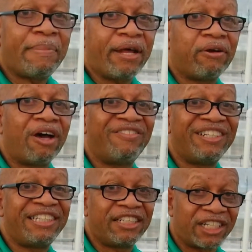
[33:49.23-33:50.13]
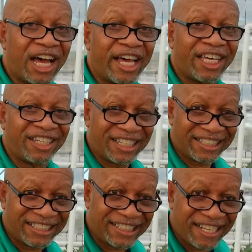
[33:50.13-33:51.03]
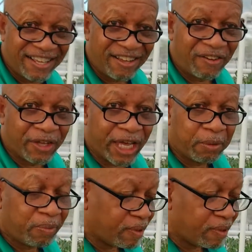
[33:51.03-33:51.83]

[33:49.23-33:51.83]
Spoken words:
a matter of design. Okay.